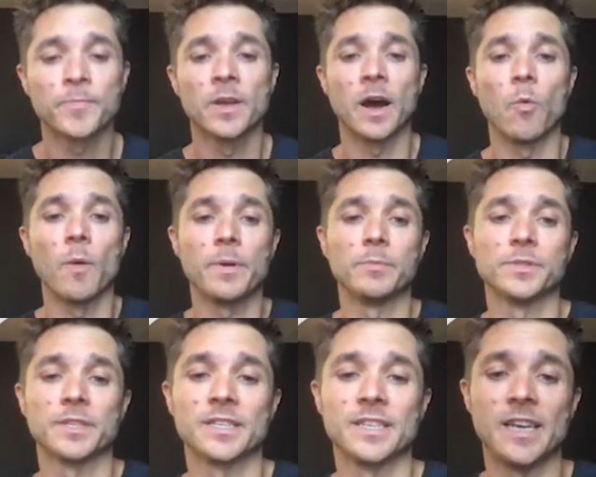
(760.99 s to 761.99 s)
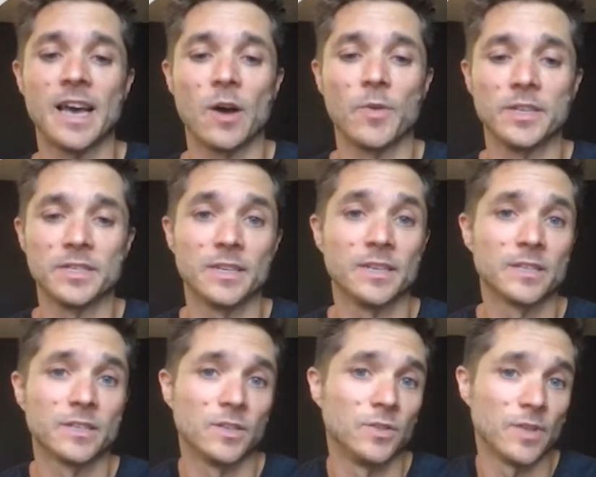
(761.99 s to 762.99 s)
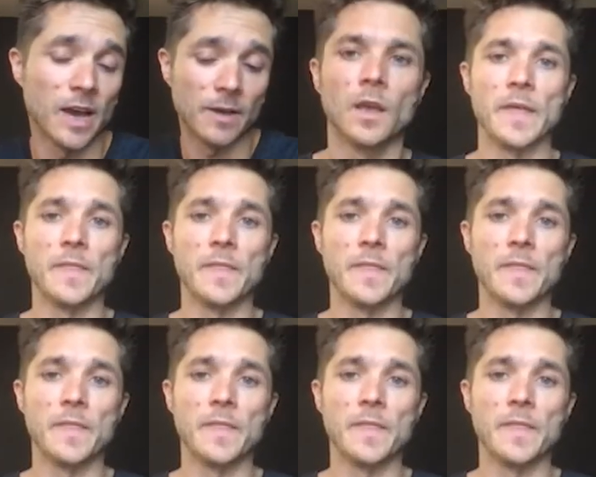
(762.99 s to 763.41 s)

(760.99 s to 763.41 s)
I want people to see how easy it is to do that.